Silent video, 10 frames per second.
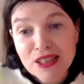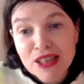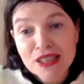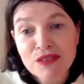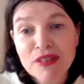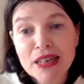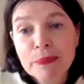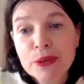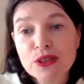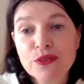a, it's a really
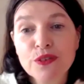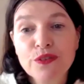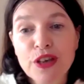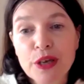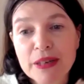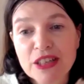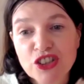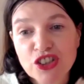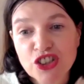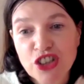beautiful film, and it
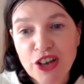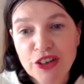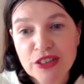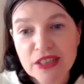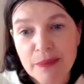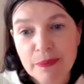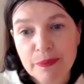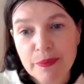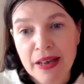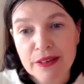just showed
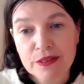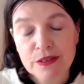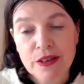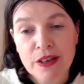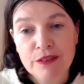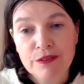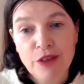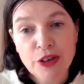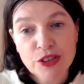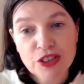um at, at
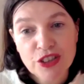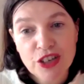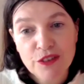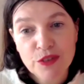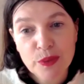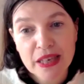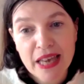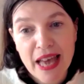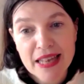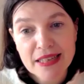Folkestone over the
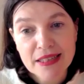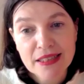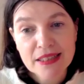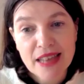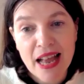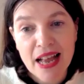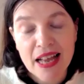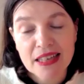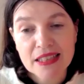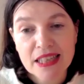weekend,
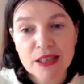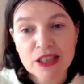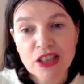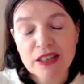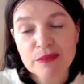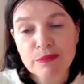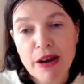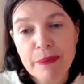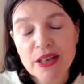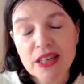and it it
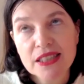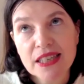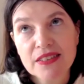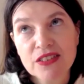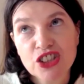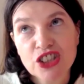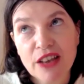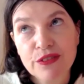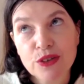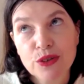premiered at the
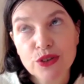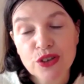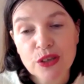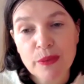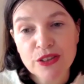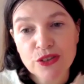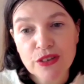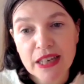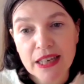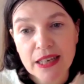Sheffield
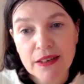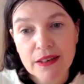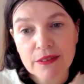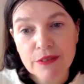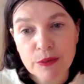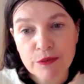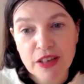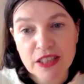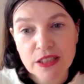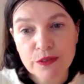Documentary Film
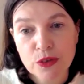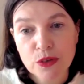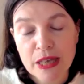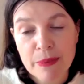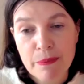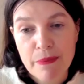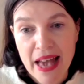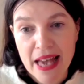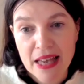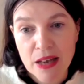Festival in
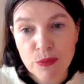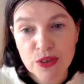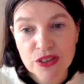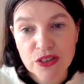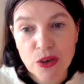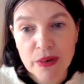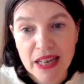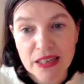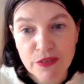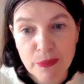May, and was
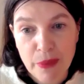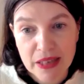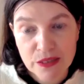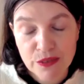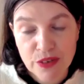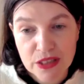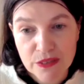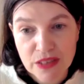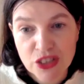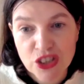nominated for Best First
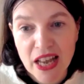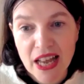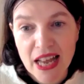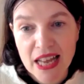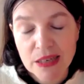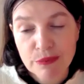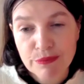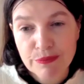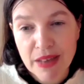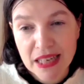Feature, and it
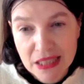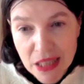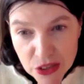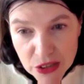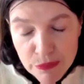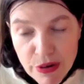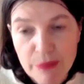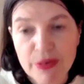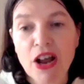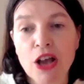had its London
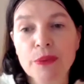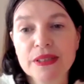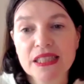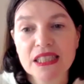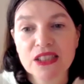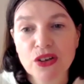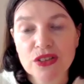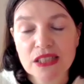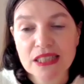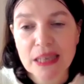premiere at Open City
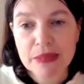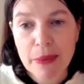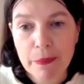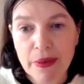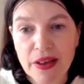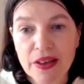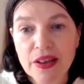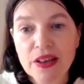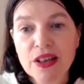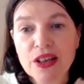Docs in September.
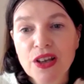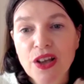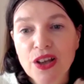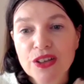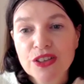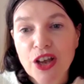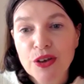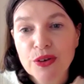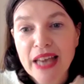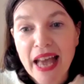So,
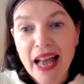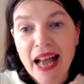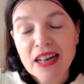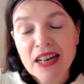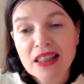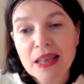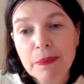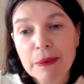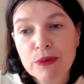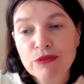yeah, and I think
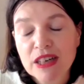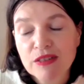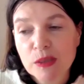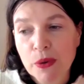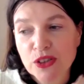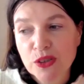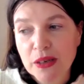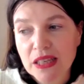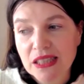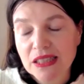people really respond to it
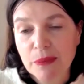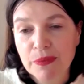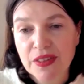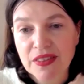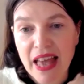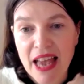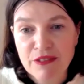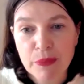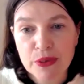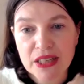because it's something that
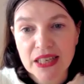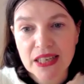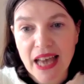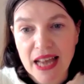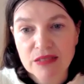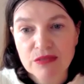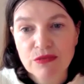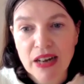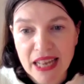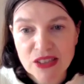everybody can
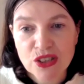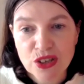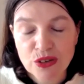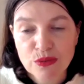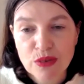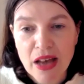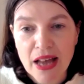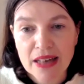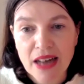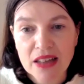relate to.
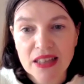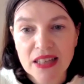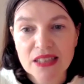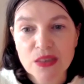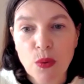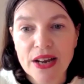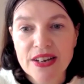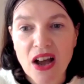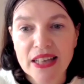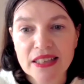And I think it's quite
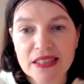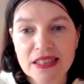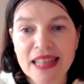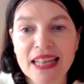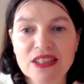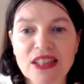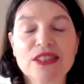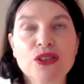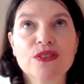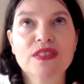nice, that that
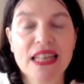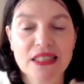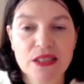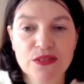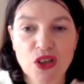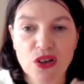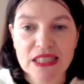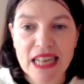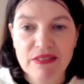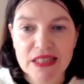sort of sense of
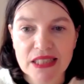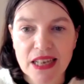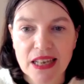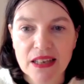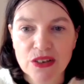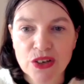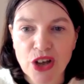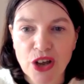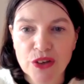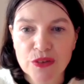solidarity, you
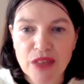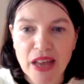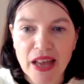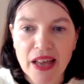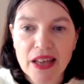know, that,